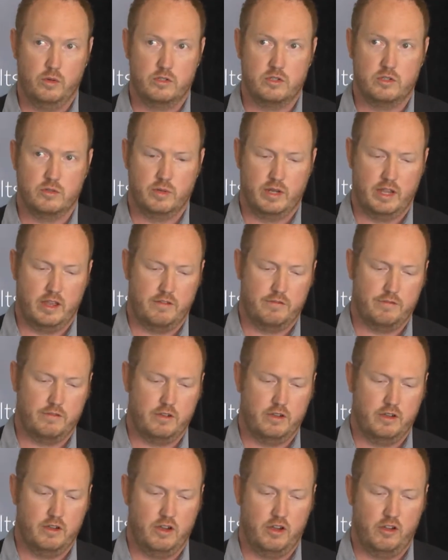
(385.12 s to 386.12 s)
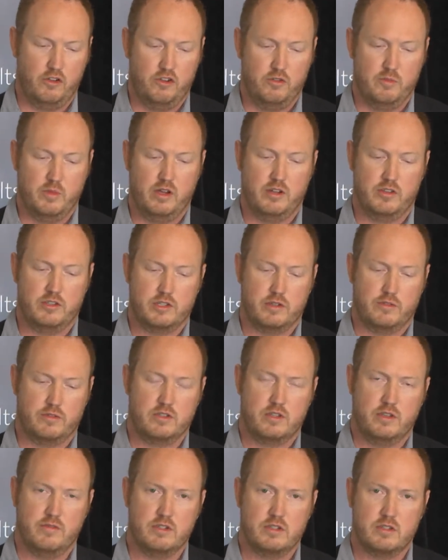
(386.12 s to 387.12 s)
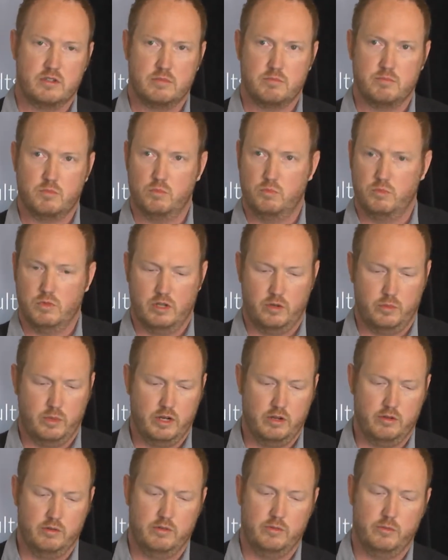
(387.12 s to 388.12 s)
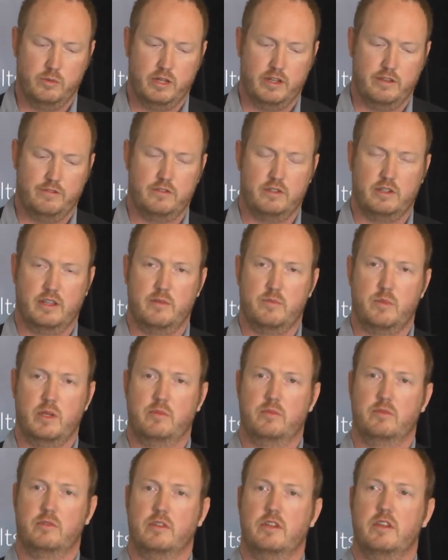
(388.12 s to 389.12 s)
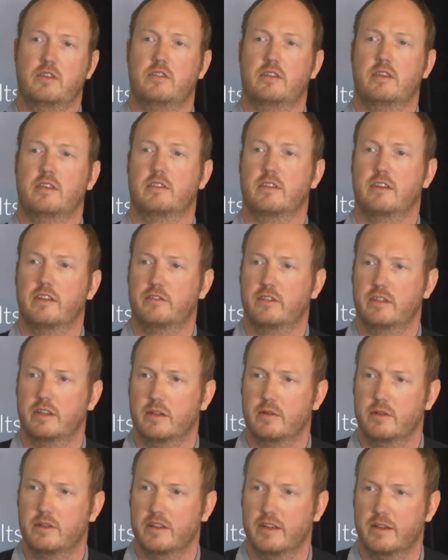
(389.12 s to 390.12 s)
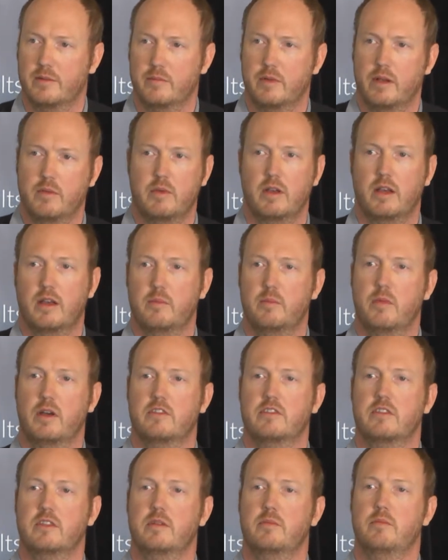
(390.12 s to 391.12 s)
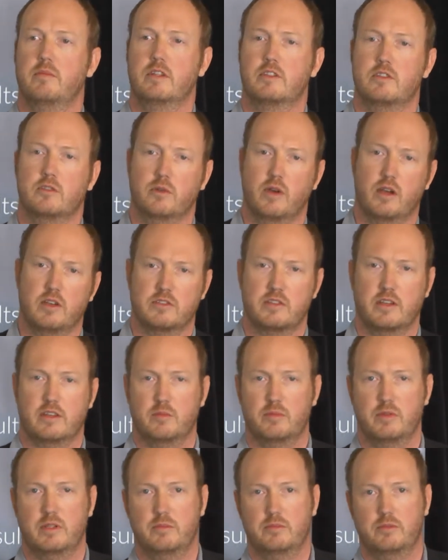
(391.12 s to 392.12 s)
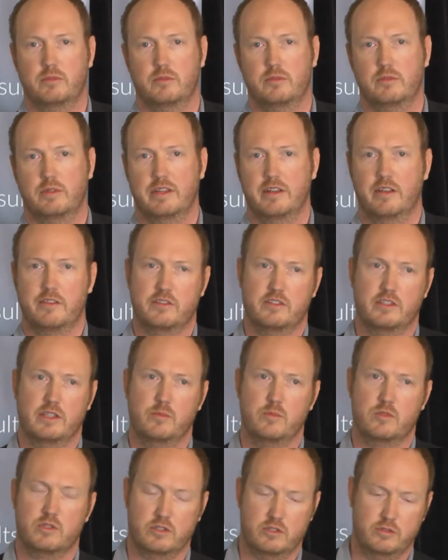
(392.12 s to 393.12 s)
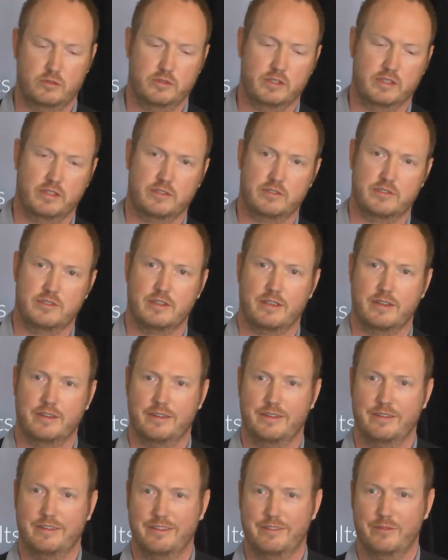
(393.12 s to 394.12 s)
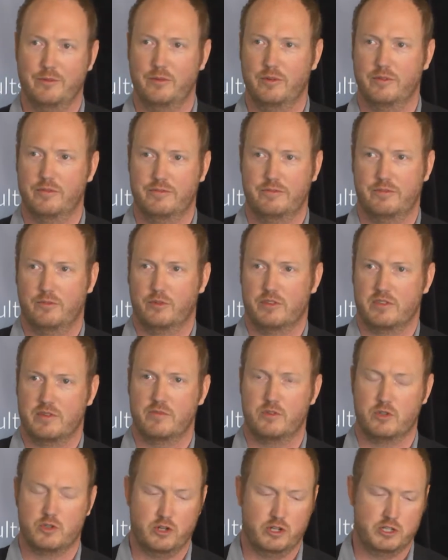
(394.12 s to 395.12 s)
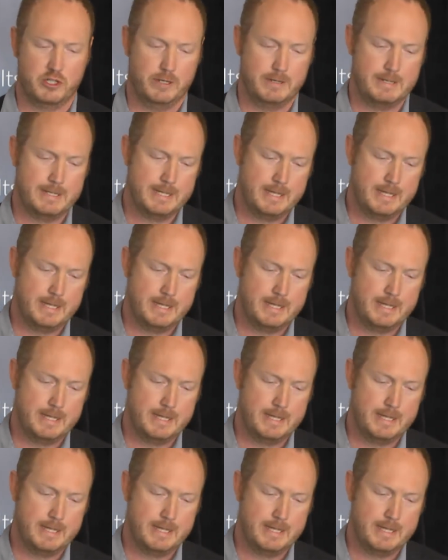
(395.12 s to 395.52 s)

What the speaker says: Do we have on-demand self-service? No, we don't. We have to get people to do things. I have to get my team to ask other people in other teams to do things for this infrastructure.